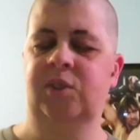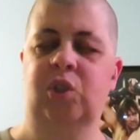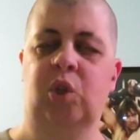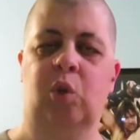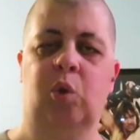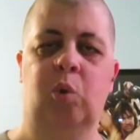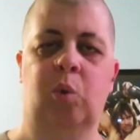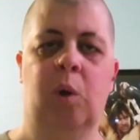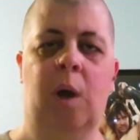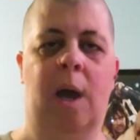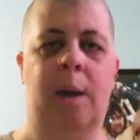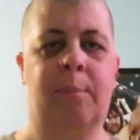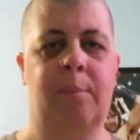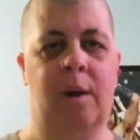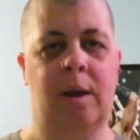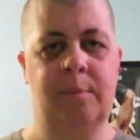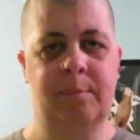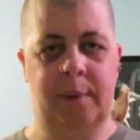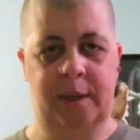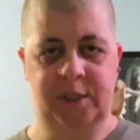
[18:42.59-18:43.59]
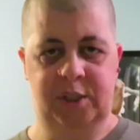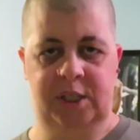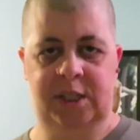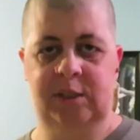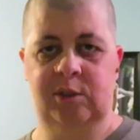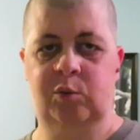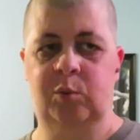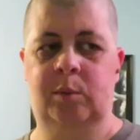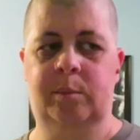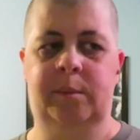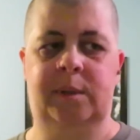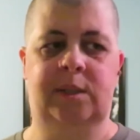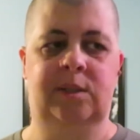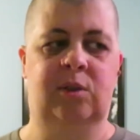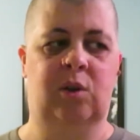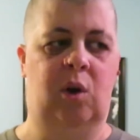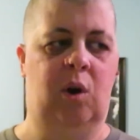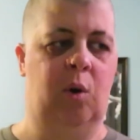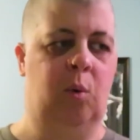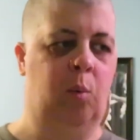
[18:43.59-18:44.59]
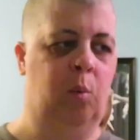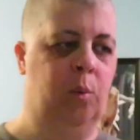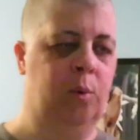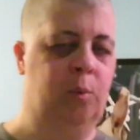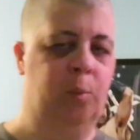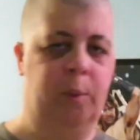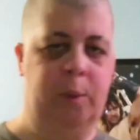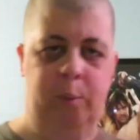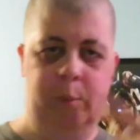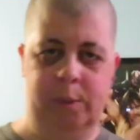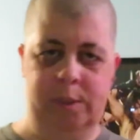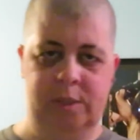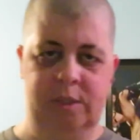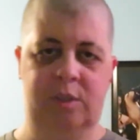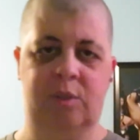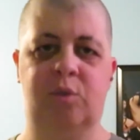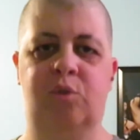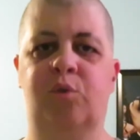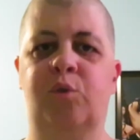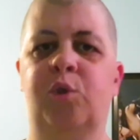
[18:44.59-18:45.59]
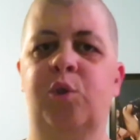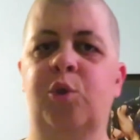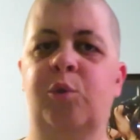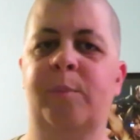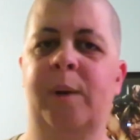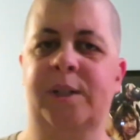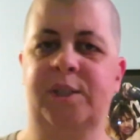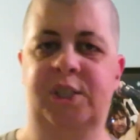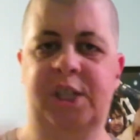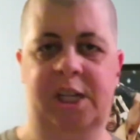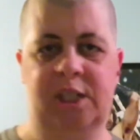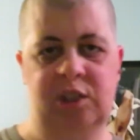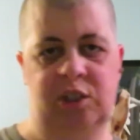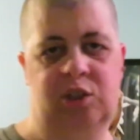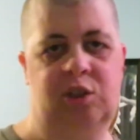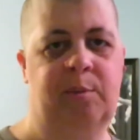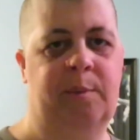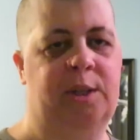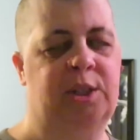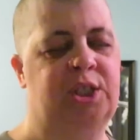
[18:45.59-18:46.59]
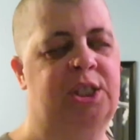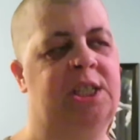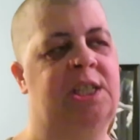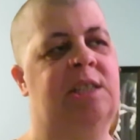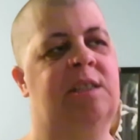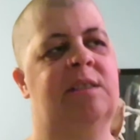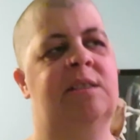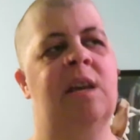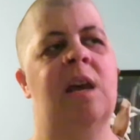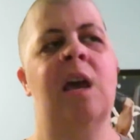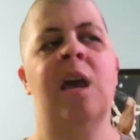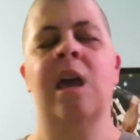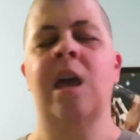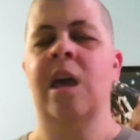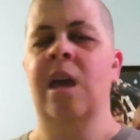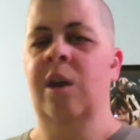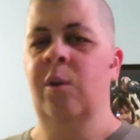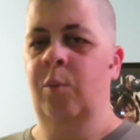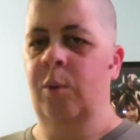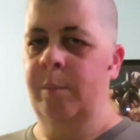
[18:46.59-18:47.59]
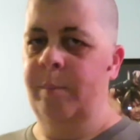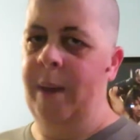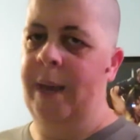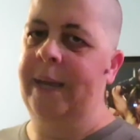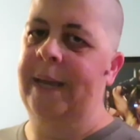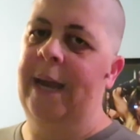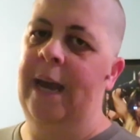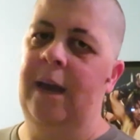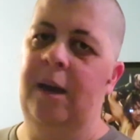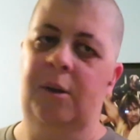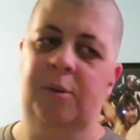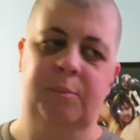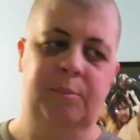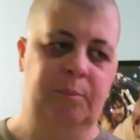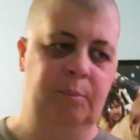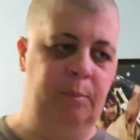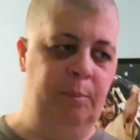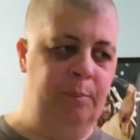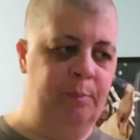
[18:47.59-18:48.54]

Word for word: So I brought my jeans with me. So when we went in his room, I changed into my jeans, went back out.